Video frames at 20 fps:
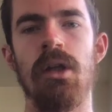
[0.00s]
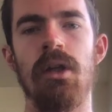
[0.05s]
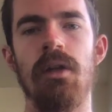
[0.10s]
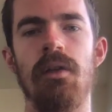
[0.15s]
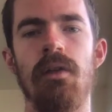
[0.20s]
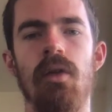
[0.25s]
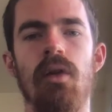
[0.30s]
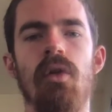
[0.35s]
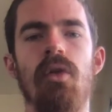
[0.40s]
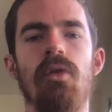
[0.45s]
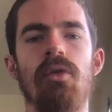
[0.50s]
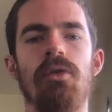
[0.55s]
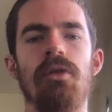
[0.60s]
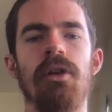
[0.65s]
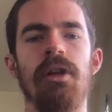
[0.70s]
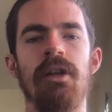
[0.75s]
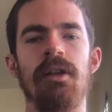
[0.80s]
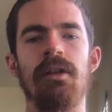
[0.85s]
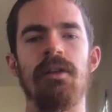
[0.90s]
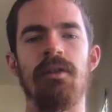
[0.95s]
The colder
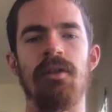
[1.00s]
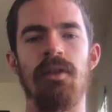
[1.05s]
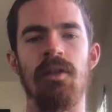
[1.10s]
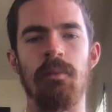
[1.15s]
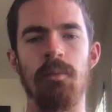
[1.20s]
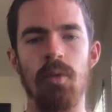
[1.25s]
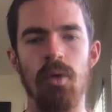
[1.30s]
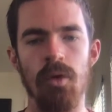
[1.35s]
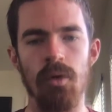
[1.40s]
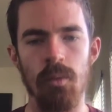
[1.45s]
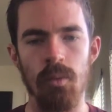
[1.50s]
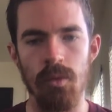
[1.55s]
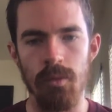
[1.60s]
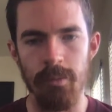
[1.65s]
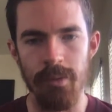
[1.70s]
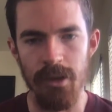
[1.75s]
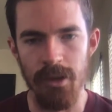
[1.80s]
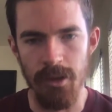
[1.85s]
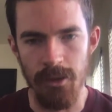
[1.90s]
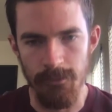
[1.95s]
it is, the more we'll
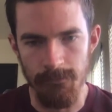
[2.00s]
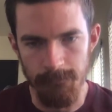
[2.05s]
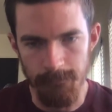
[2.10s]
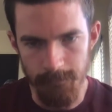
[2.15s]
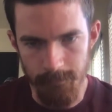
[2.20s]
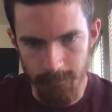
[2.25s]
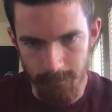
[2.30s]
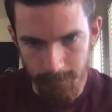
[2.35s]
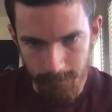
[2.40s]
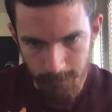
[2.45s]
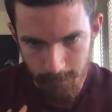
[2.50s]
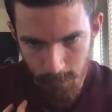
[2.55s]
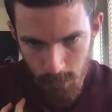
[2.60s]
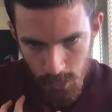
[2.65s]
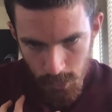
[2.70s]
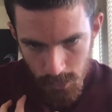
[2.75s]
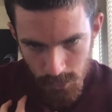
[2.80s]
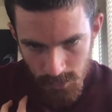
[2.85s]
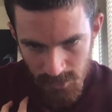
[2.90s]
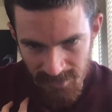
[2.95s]
be
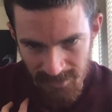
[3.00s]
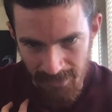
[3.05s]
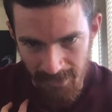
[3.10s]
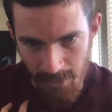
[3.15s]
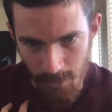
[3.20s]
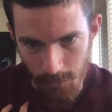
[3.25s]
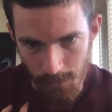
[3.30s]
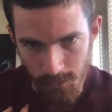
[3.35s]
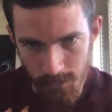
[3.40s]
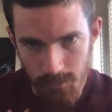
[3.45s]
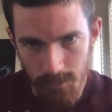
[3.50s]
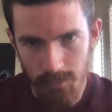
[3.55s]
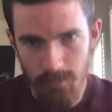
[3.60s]
pulled down.